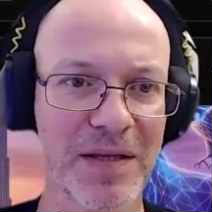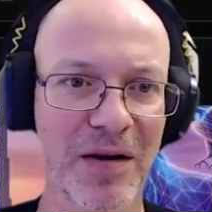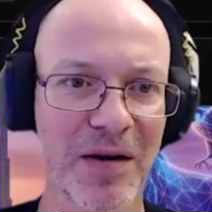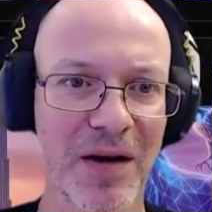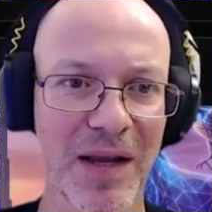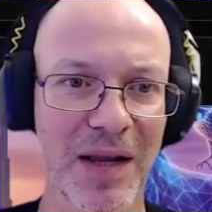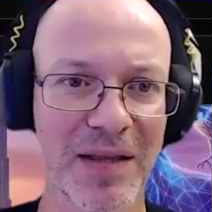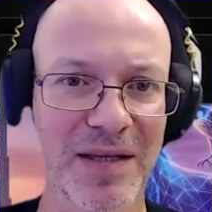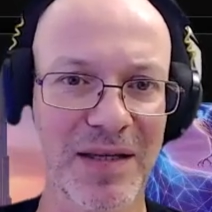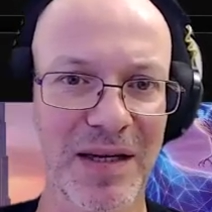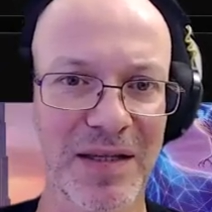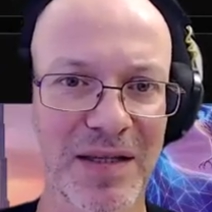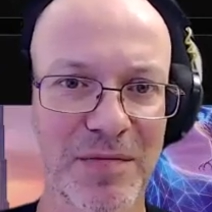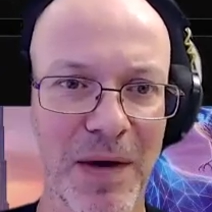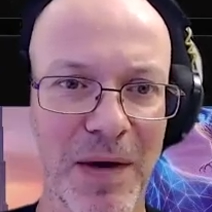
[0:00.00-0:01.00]
Here I can
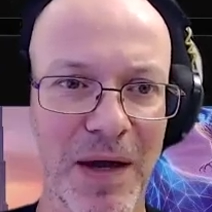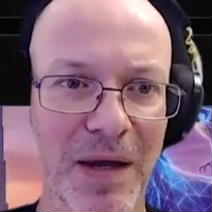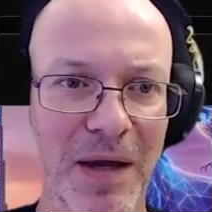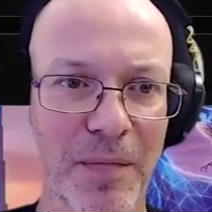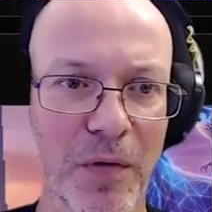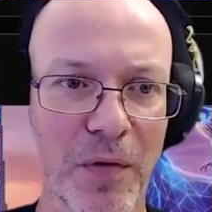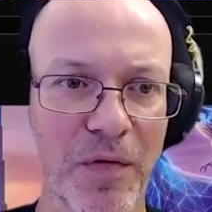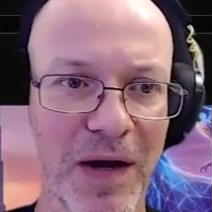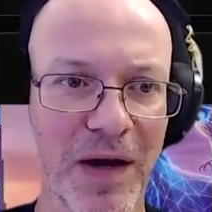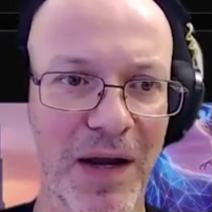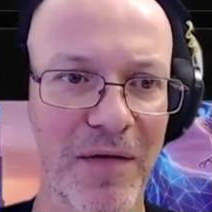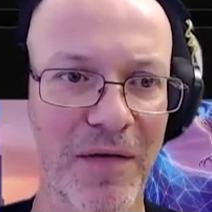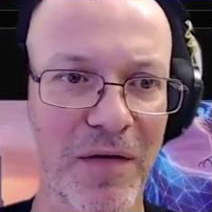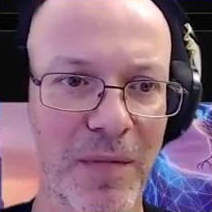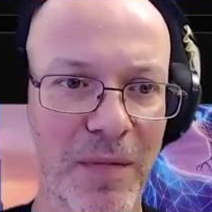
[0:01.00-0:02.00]
change my profile
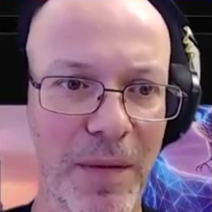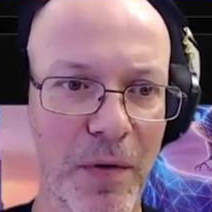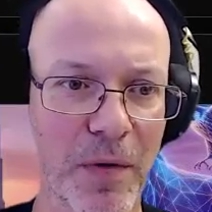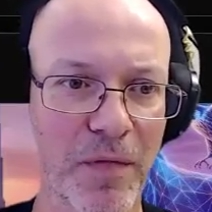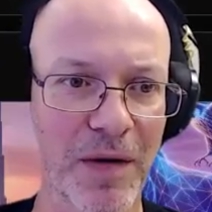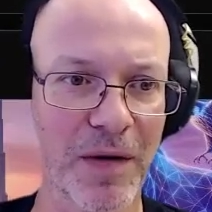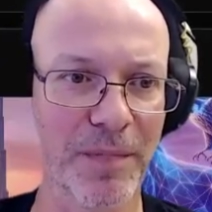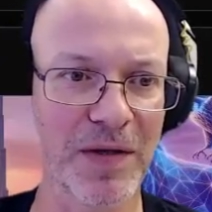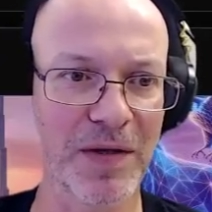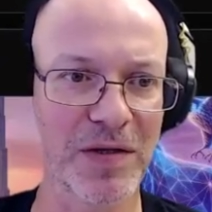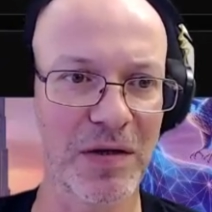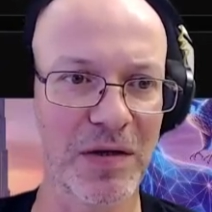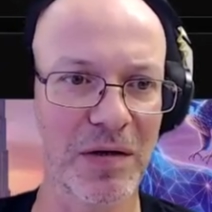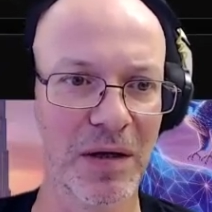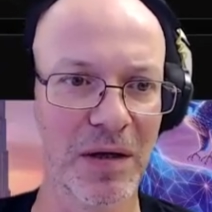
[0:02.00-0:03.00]
cover, my profile
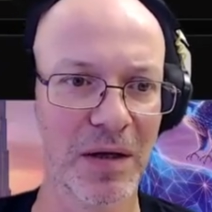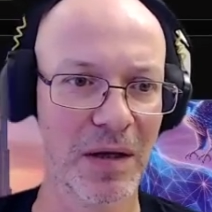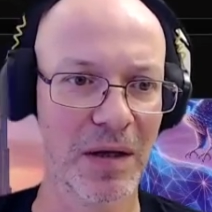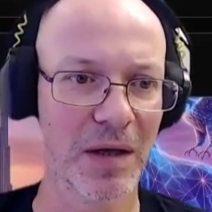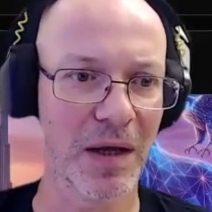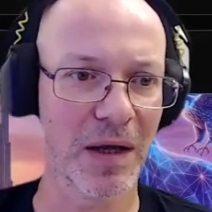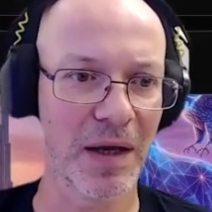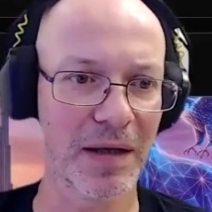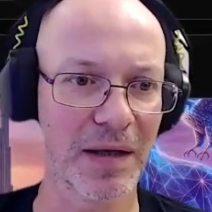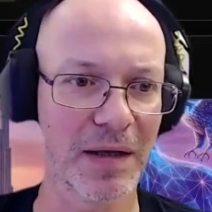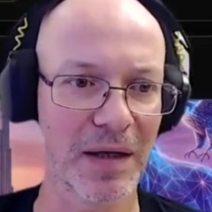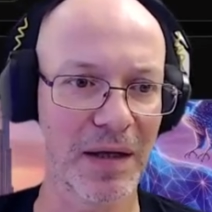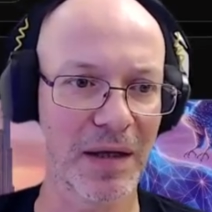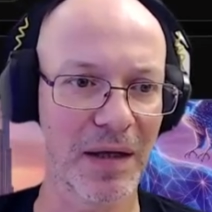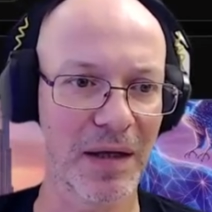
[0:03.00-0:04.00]
picture, and
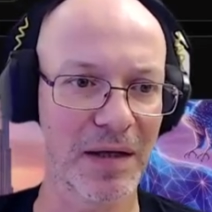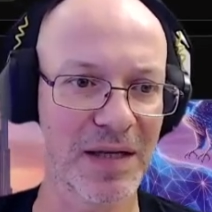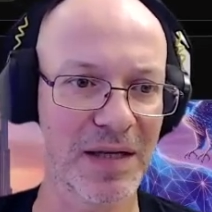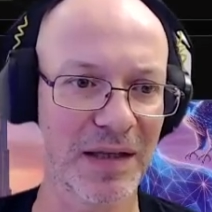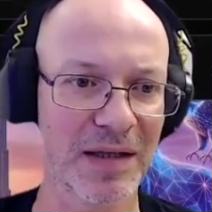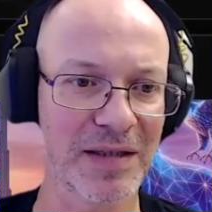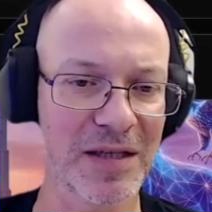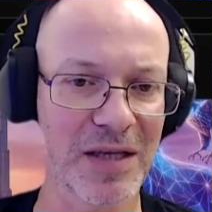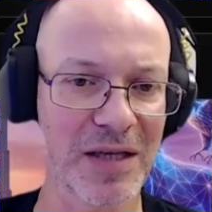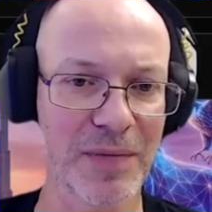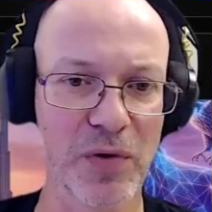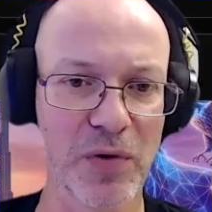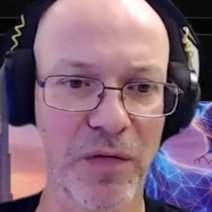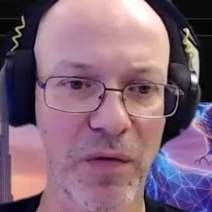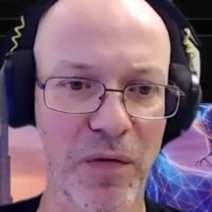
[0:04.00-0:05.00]
set a
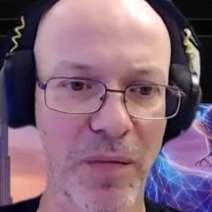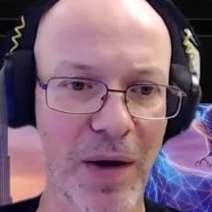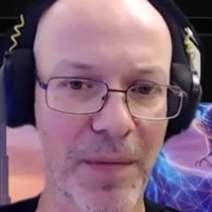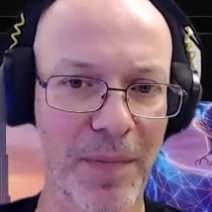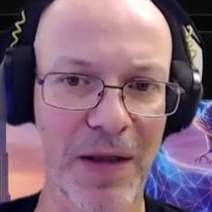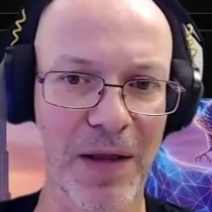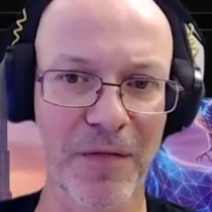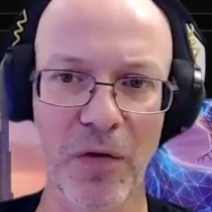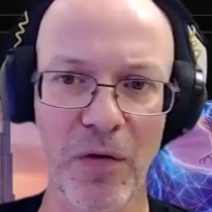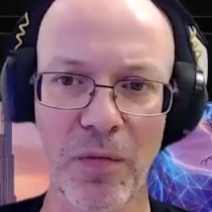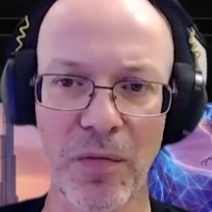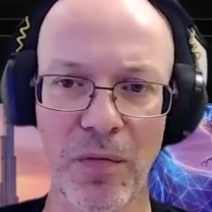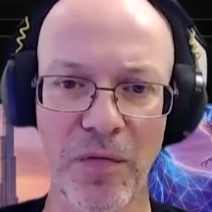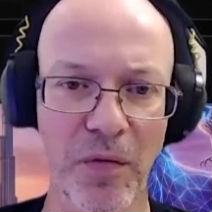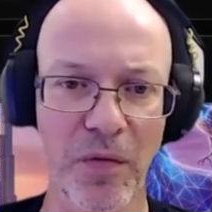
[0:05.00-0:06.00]
subscription for my
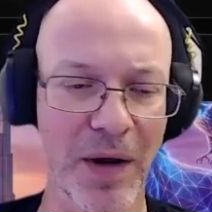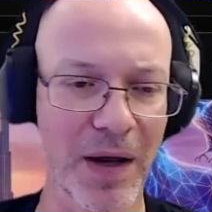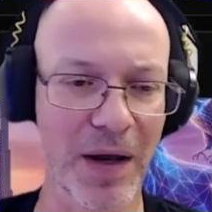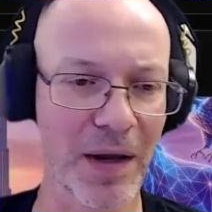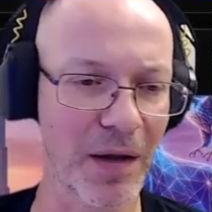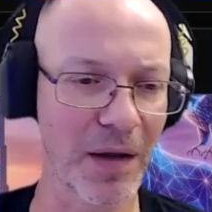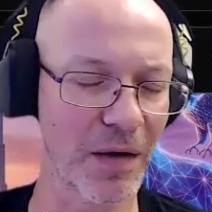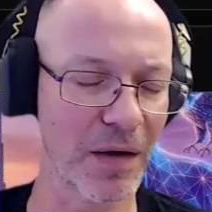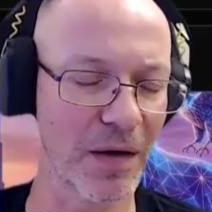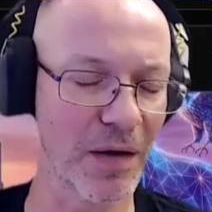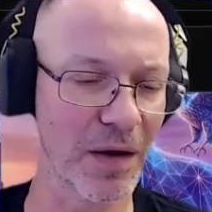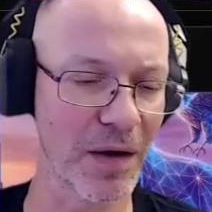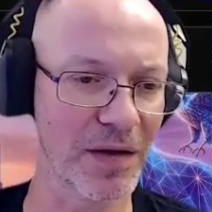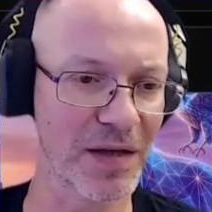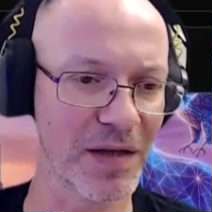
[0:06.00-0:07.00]
platform, for
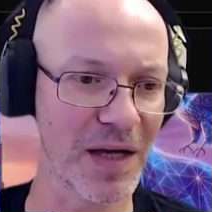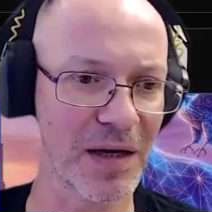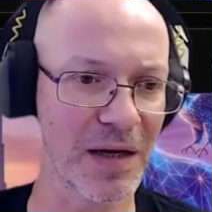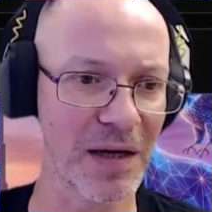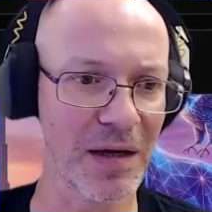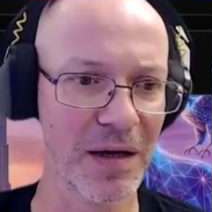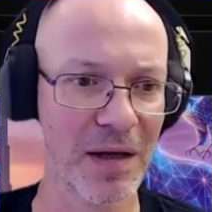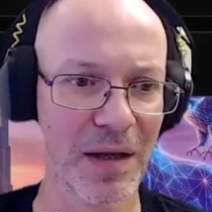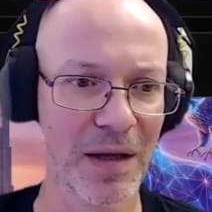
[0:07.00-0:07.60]
my channel,